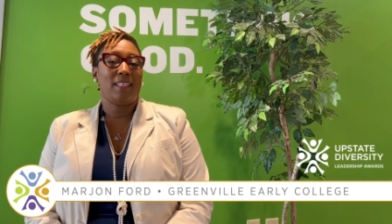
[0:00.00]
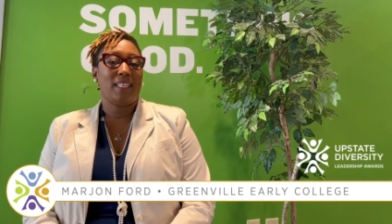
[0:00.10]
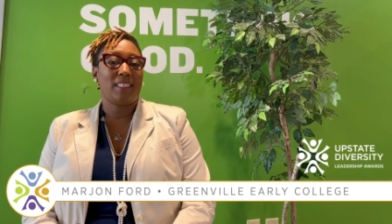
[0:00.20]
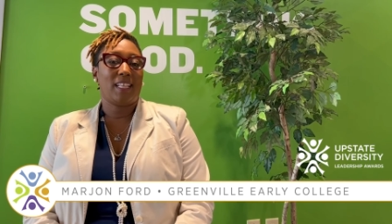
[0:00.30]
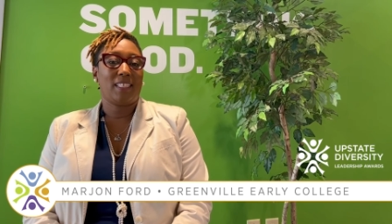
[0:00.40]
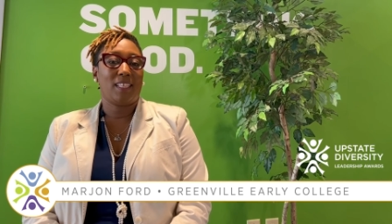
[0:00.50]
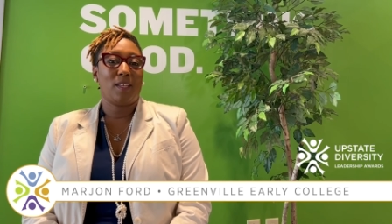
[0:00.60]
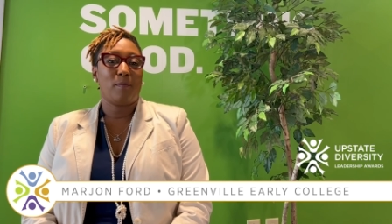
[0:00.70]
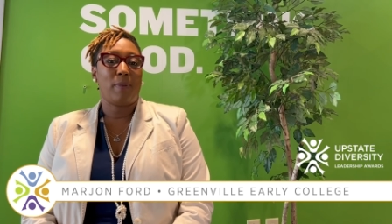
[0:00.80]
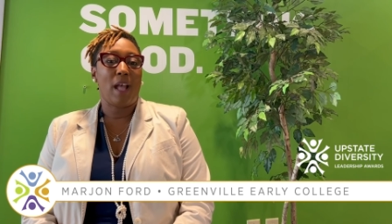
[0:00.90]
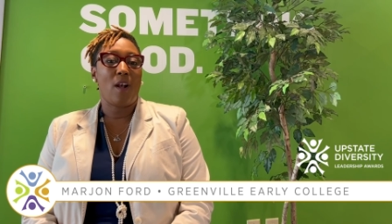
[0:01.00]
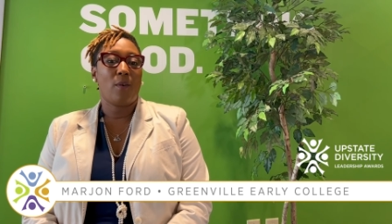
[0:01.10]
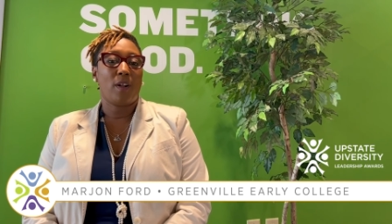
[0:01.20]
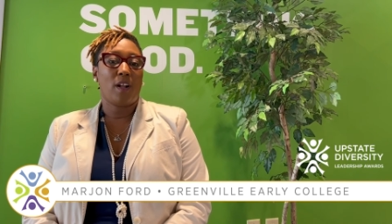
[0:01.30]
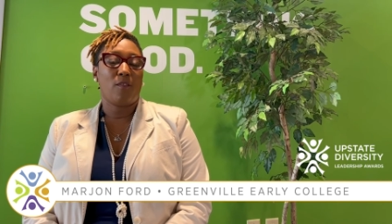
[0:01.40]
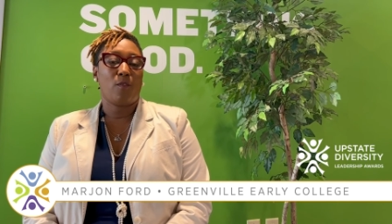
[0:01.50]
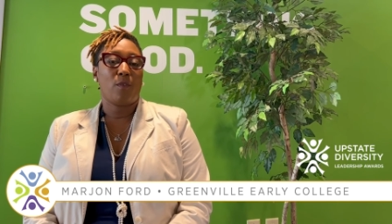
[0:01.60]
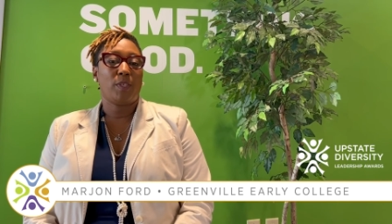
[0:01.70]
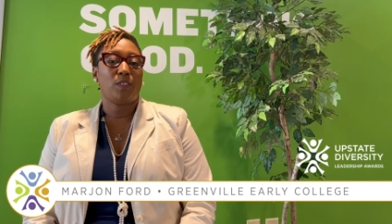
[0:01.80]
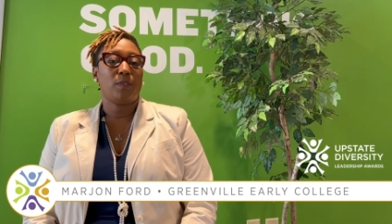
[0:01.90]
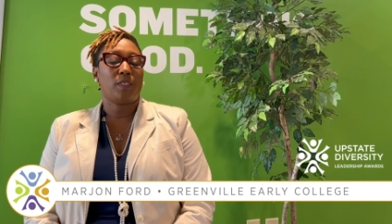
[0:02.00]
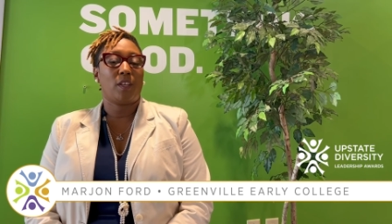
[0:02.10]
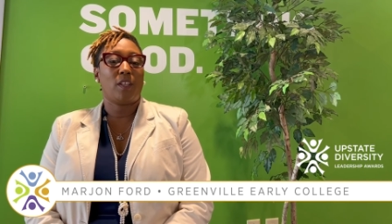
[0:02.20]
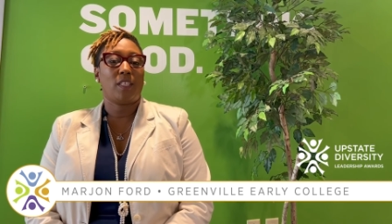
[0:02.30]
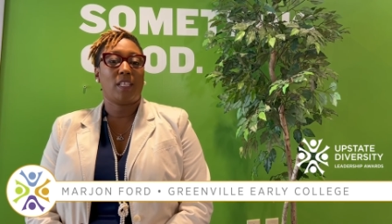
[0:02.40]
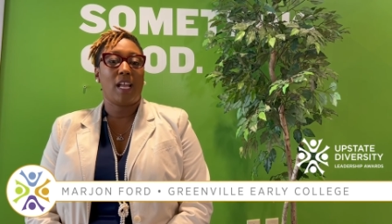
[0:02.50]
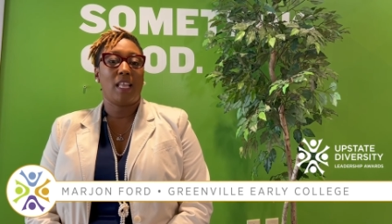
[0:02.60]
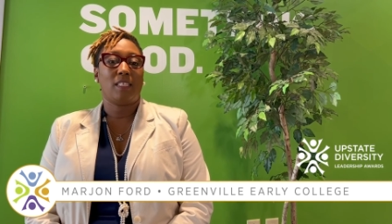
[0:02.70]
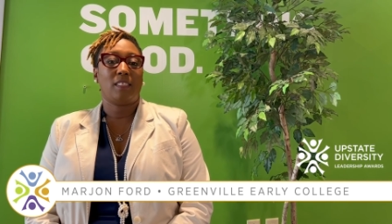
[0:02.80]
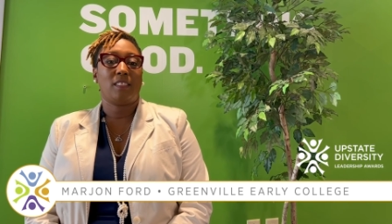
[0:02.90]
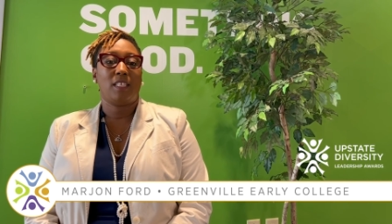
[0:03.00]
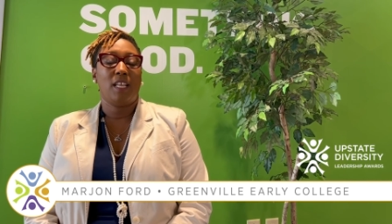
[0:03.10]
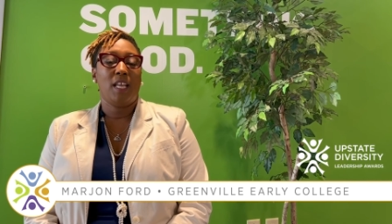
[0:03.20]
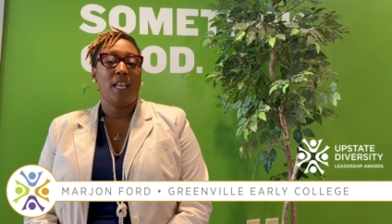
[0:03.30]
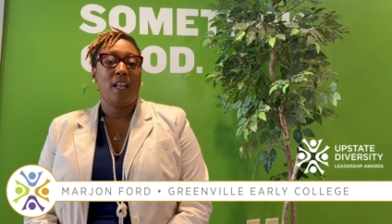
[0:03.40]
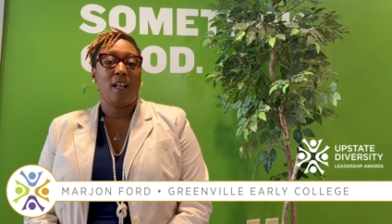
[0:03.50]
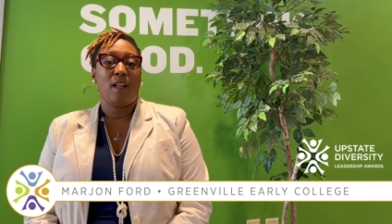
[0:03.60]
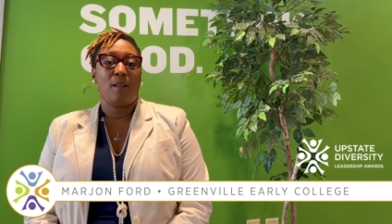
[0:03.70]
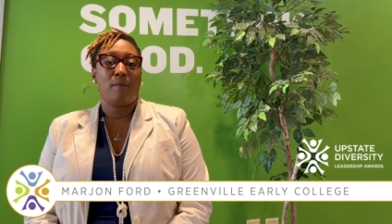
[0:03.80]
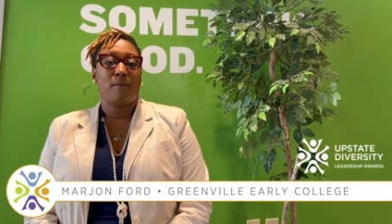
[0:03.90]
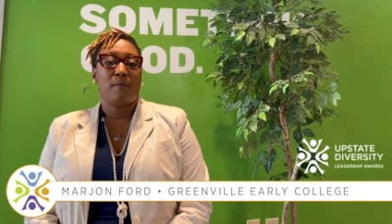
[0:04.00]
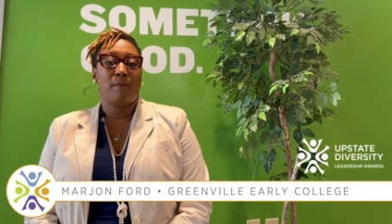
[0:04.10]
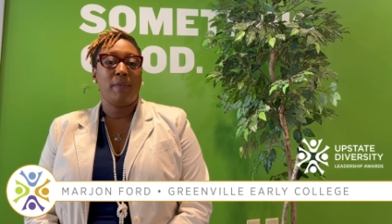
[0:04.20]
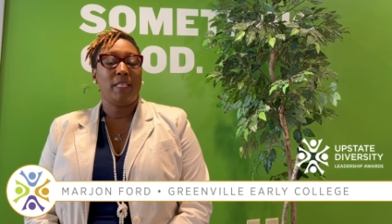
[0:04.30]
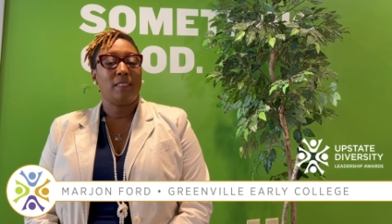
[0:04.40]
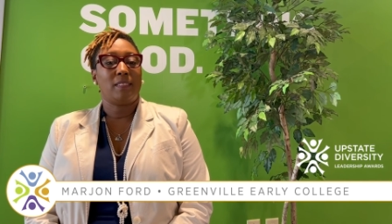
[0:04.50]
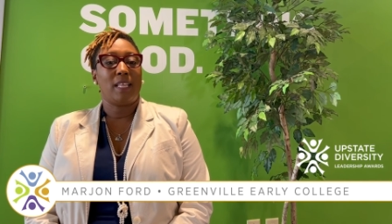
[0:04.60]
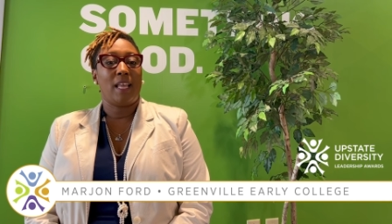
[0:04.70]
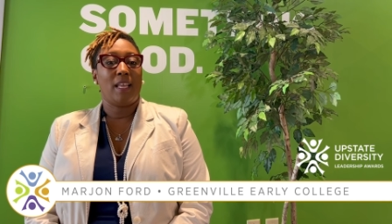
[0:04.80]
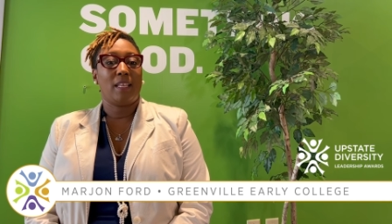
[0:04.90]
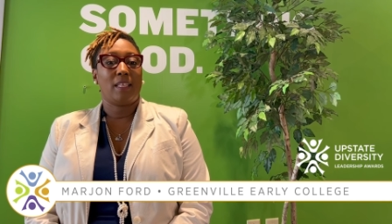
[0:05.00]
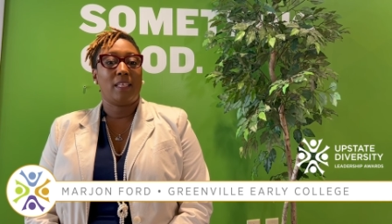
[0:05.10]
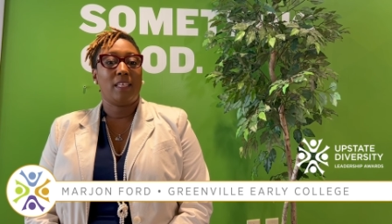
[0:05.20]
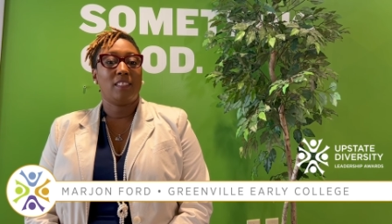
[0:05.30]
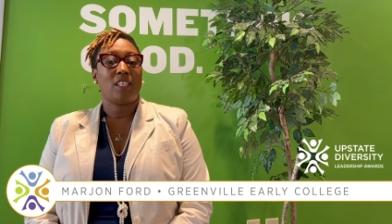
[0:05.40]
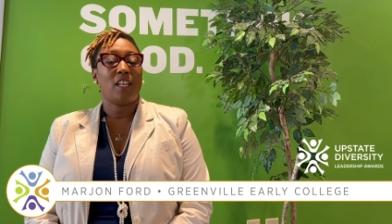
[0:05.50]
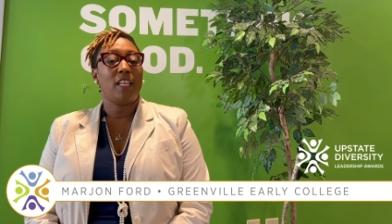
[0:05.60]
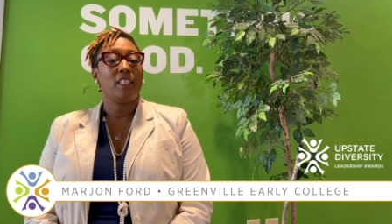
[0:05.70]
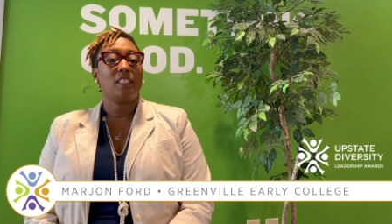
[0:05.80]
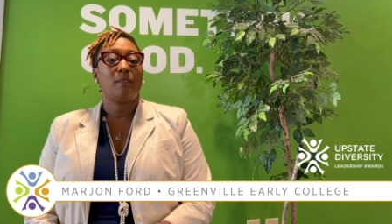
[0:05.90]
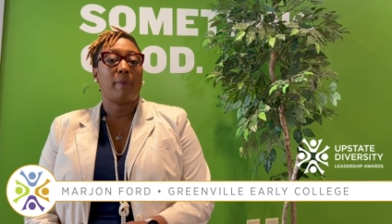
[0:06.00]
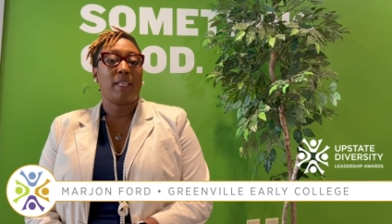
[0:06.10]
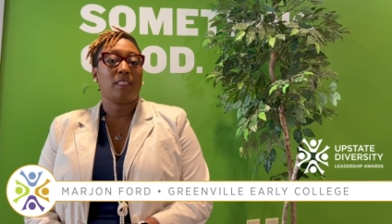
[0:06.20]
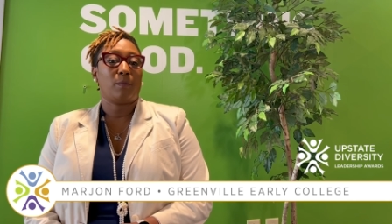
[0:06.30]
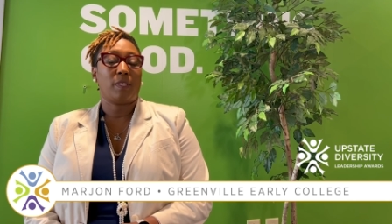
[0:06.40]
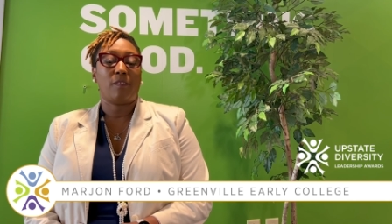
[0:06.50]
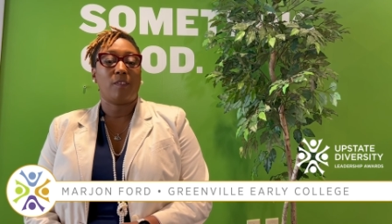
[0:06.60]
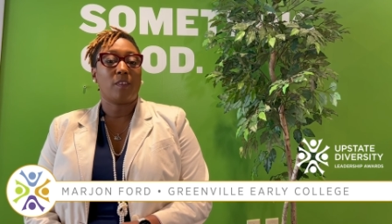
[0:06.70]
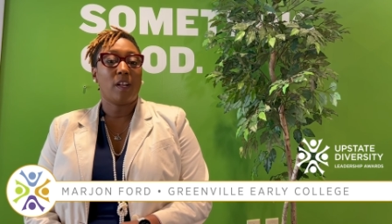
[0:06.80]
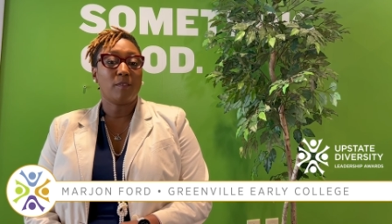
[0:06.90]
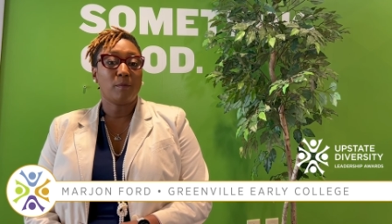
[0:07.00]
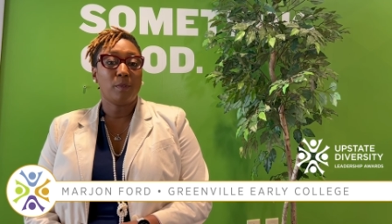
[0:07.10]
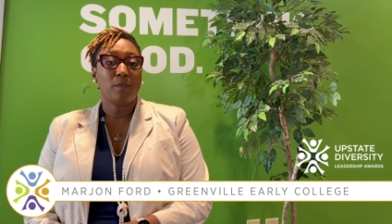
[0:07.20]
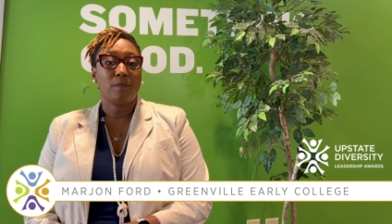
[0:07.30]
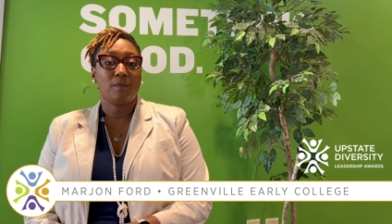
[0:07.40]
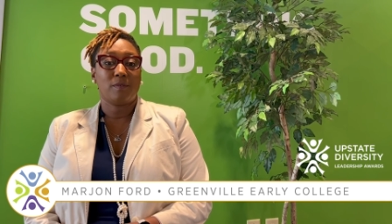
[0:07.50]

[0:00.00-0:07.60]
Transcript: think that the power of what we do at the early college um, means that kids are in a space where they feel comfortable,